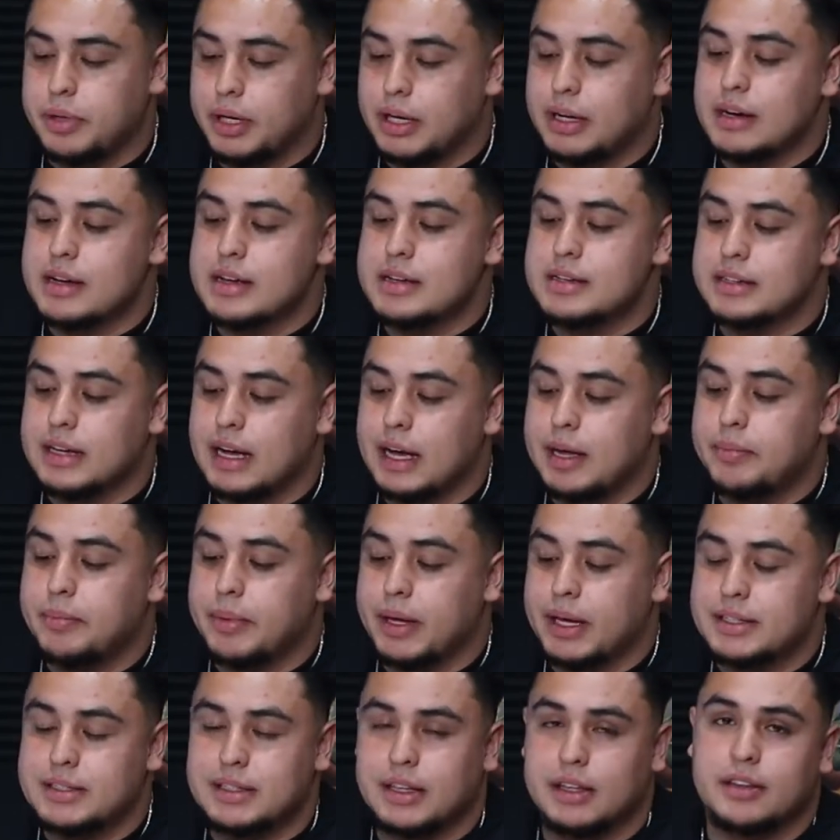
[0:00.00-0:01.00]
Because I
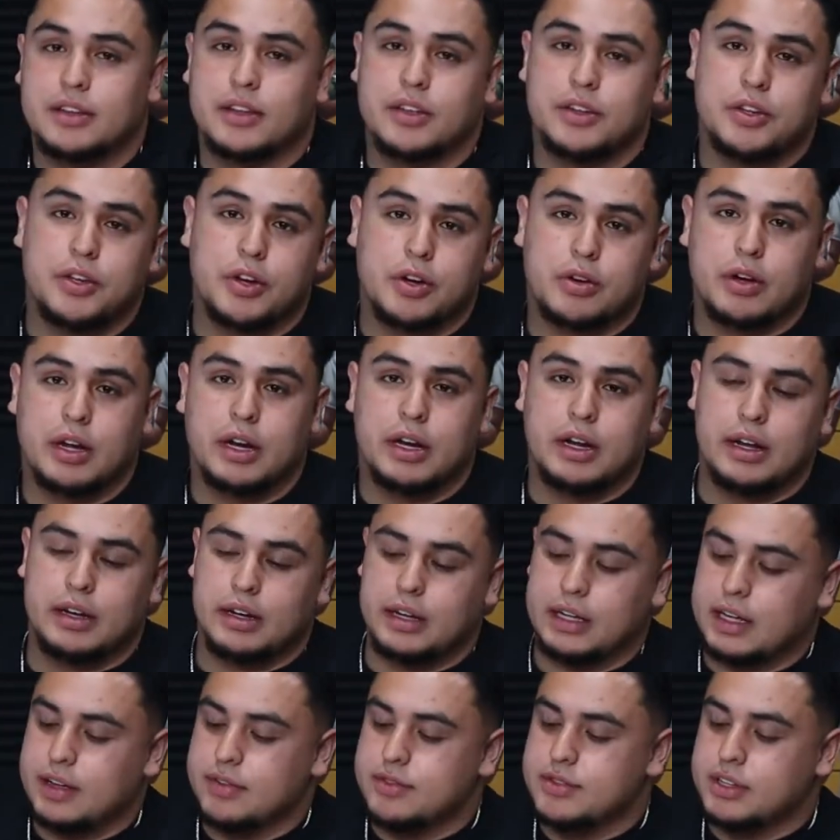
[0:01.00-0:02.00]
mixed in the new credit,
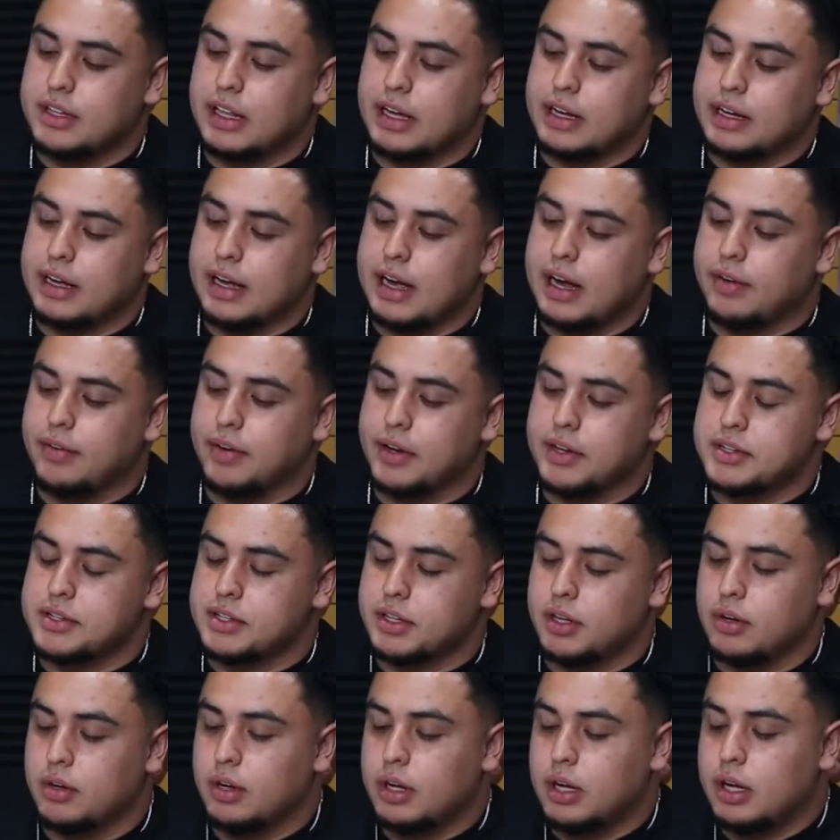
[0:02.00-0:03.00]
and it gives you like an average.
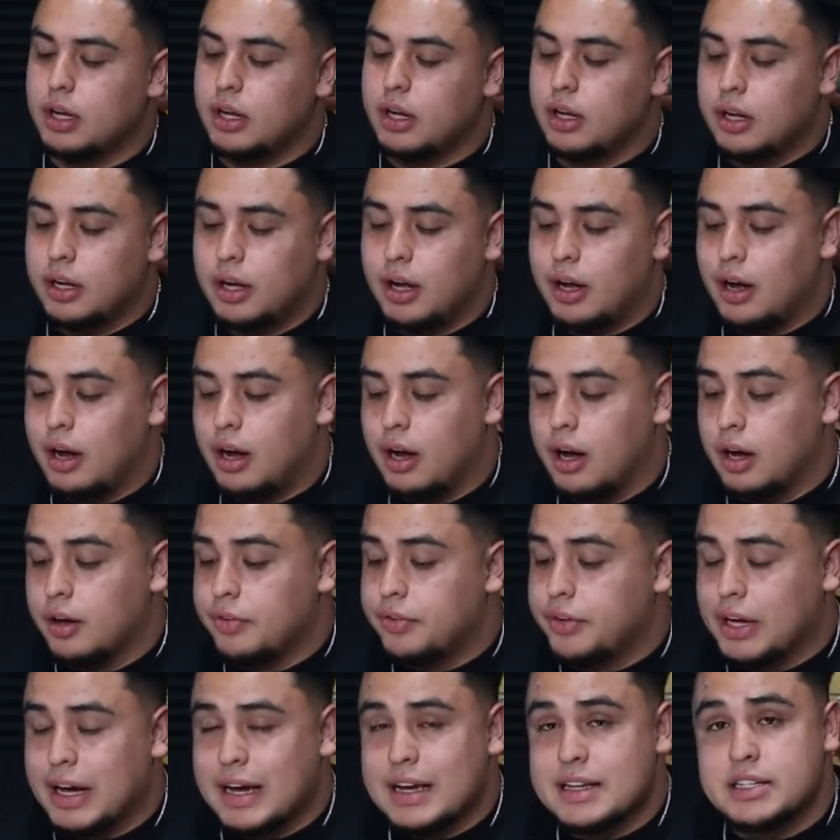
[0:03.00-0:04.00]
So
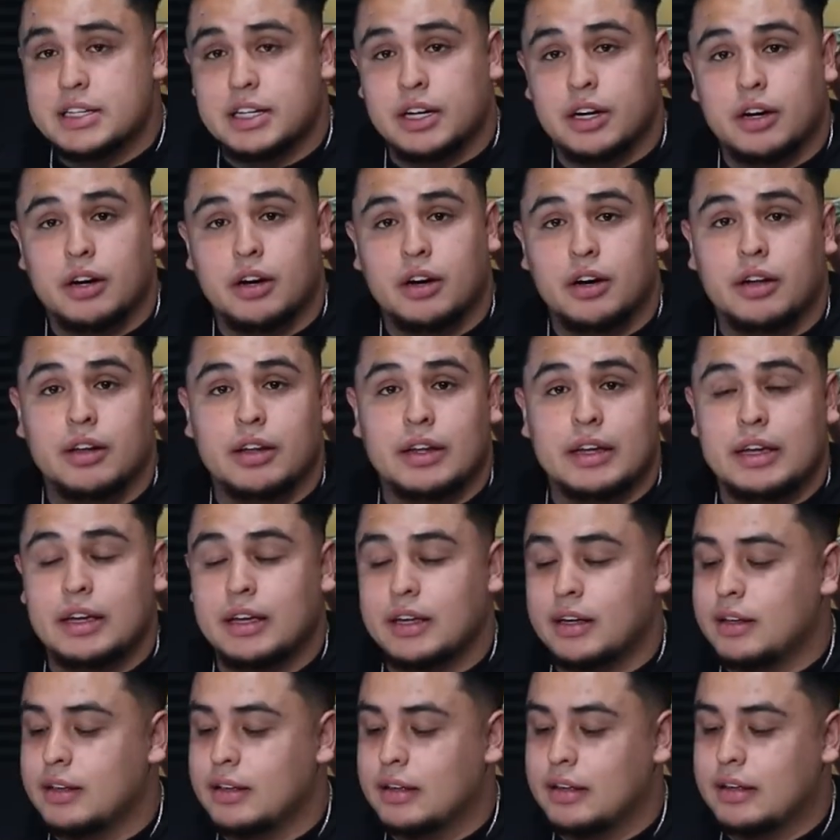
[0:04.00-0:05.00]
if you guys are
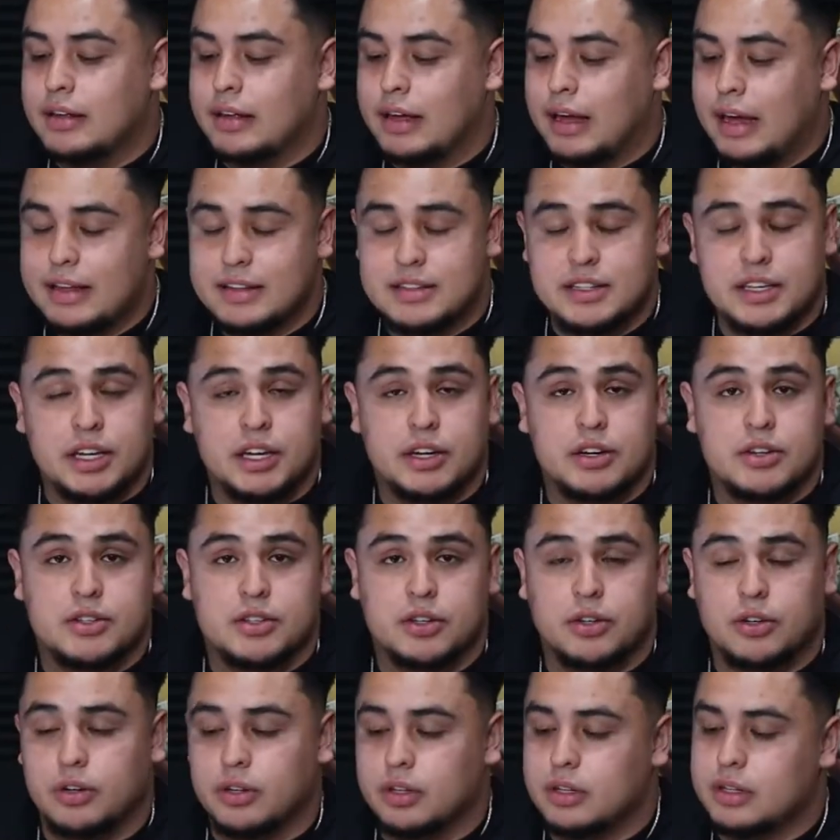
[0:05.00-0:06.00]
early 18 years
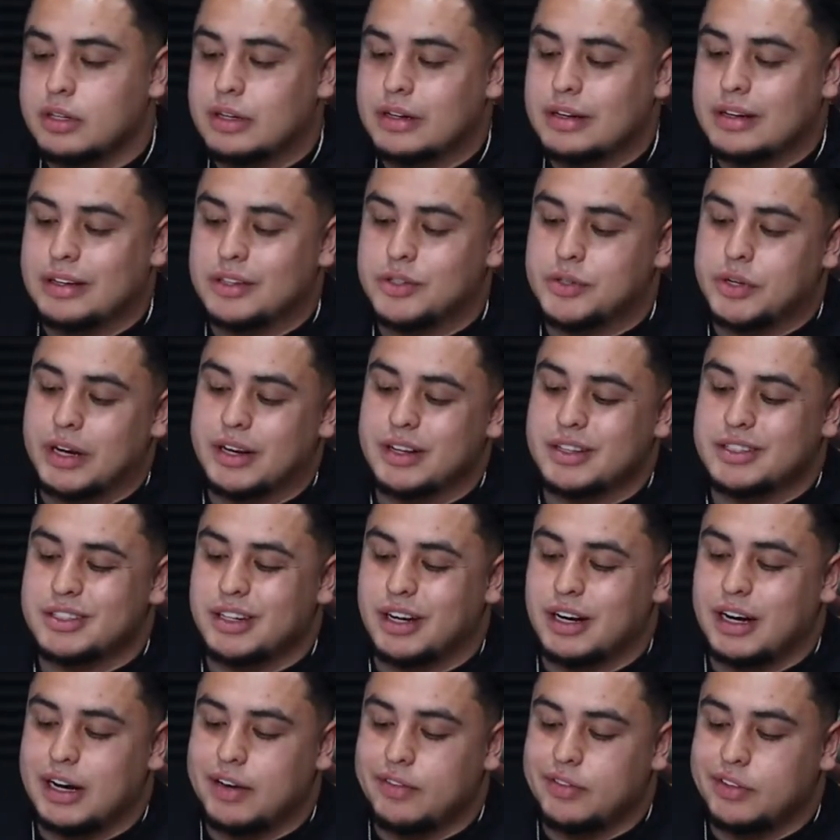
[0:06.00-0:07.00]
old, try to
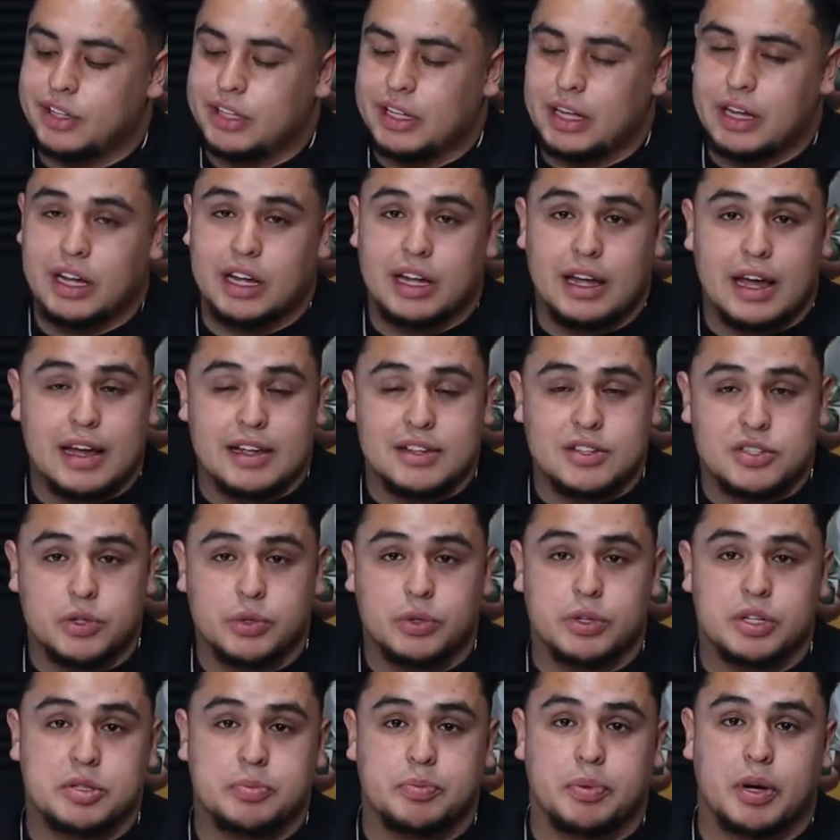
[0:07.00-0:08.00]
start everything as
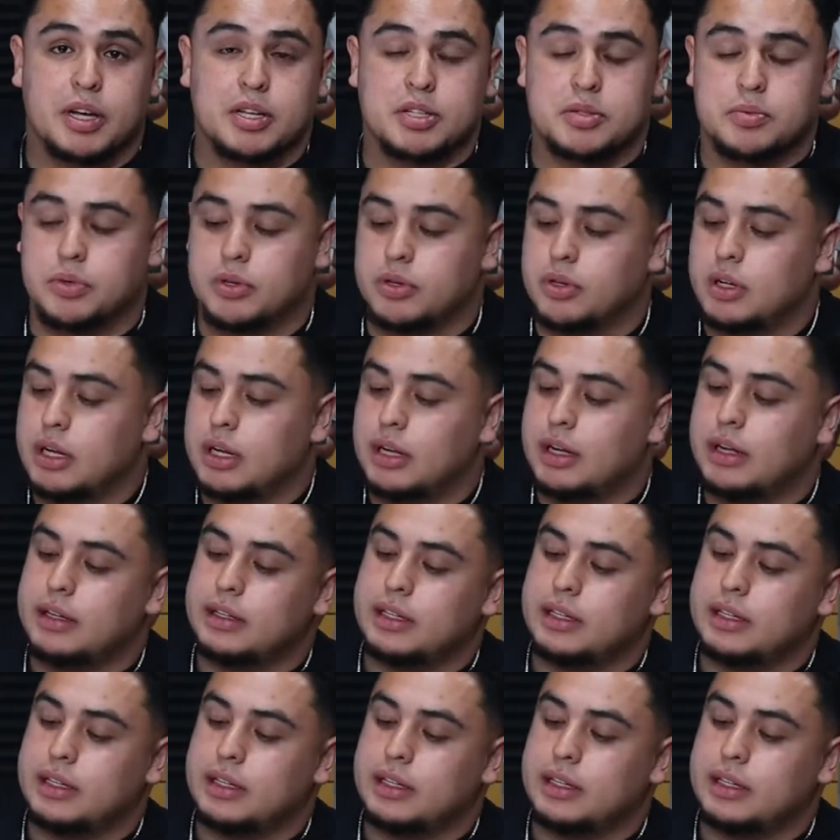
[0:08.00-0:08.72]
soon as possible.